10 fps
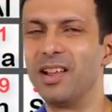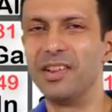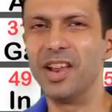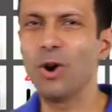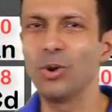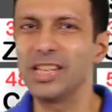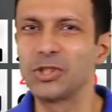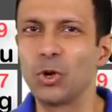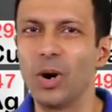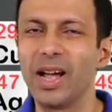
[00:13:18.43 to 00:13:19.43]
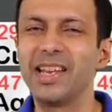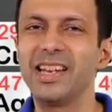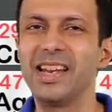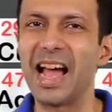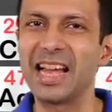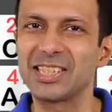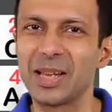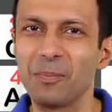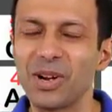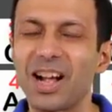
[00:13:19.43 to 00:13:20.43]
Now let's go ahead and add
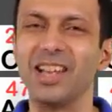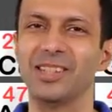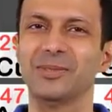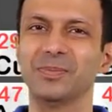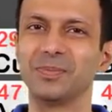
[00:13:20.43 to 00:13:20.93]
some color.